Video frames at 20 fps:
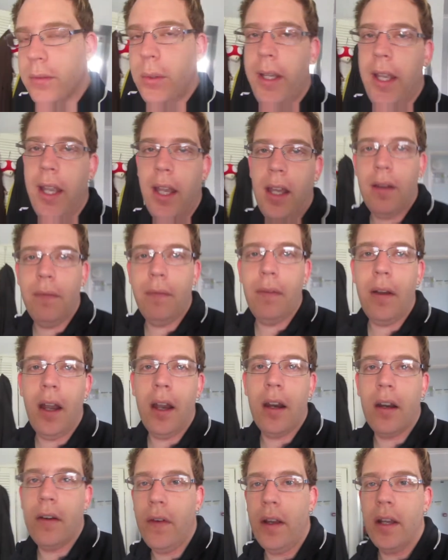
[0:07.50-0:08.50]
We had a
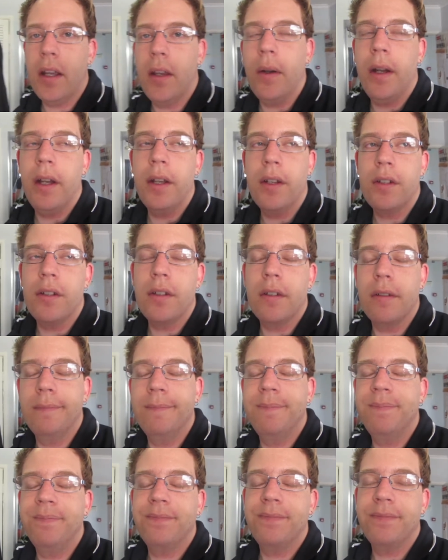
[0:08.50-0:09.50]
fire evacuation
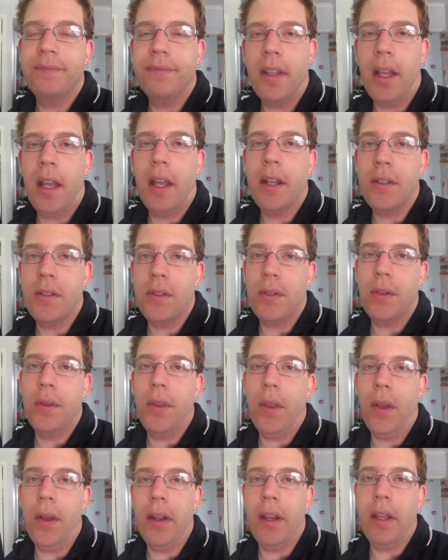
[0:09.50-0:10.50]
at
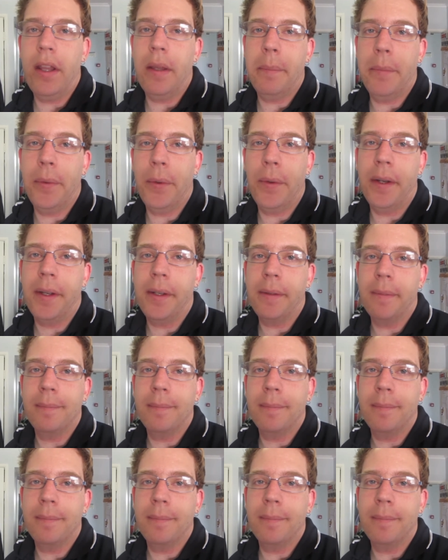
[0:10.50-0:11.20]
2:30 in the morning.